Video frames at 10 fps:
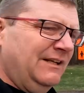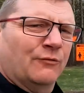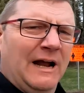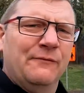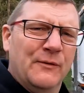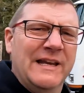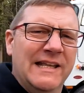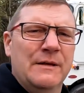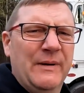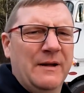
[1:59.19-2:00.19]
little rough when you
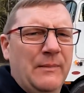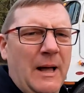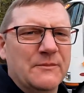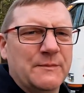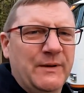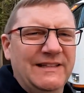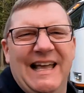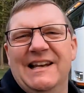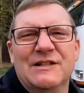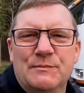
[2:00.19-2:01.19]
hit the big bumps, but
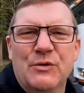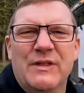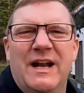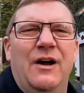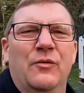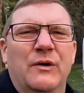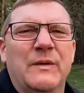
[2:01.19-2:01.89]
that'll smoothen out when